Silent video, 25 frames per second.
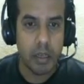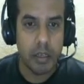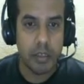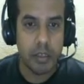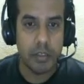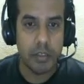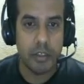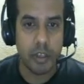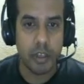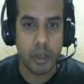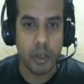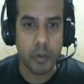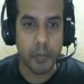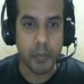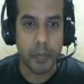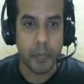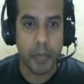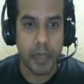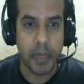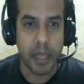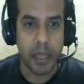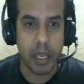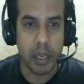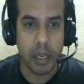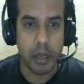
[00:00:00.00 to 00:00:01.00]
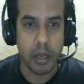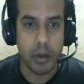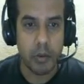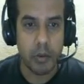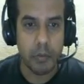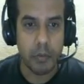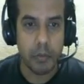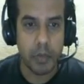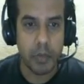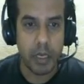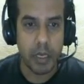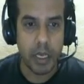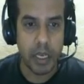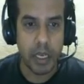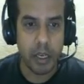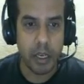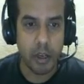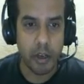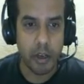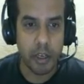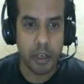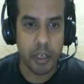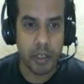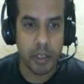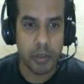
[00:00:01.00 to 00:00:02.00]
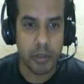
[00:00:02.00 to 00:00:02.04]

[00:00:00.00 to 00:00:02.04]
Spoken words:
So now in order